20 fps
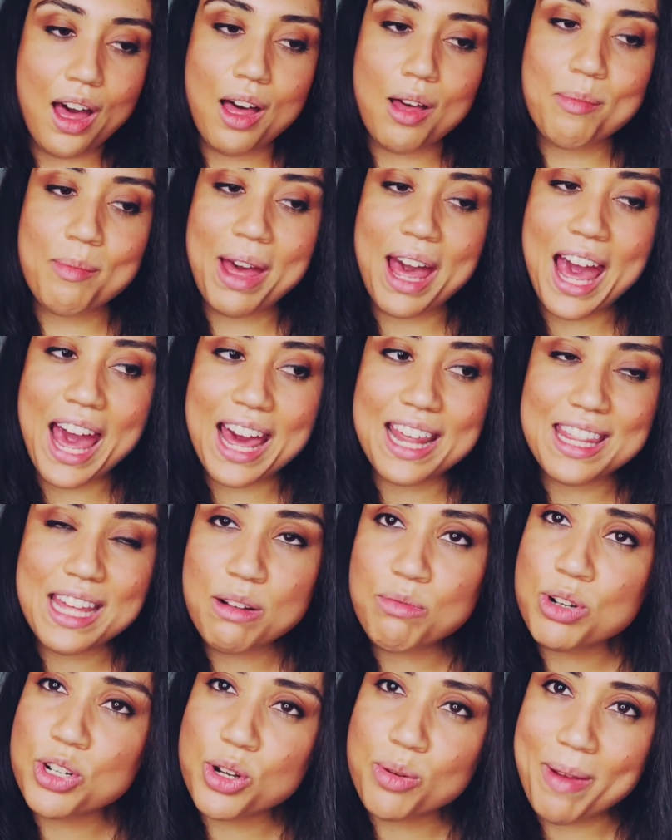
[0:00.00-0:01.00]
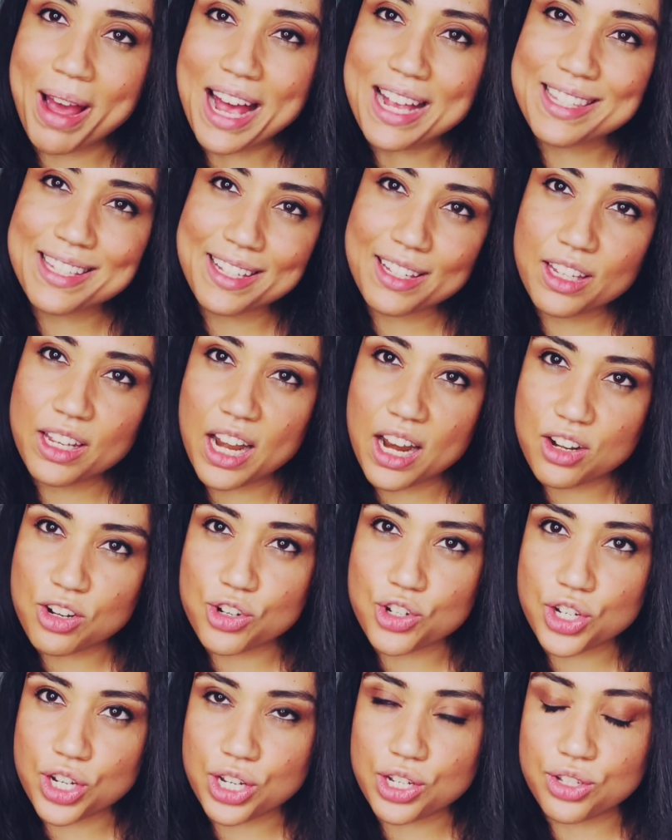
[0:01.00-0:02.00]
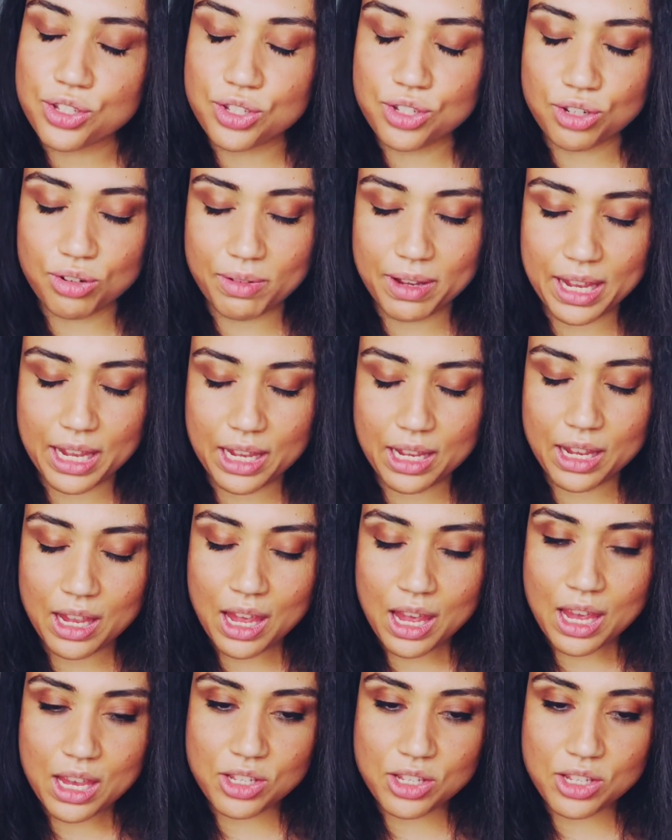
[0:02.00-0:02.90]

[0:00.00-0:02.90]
And then what your masculine energy is doing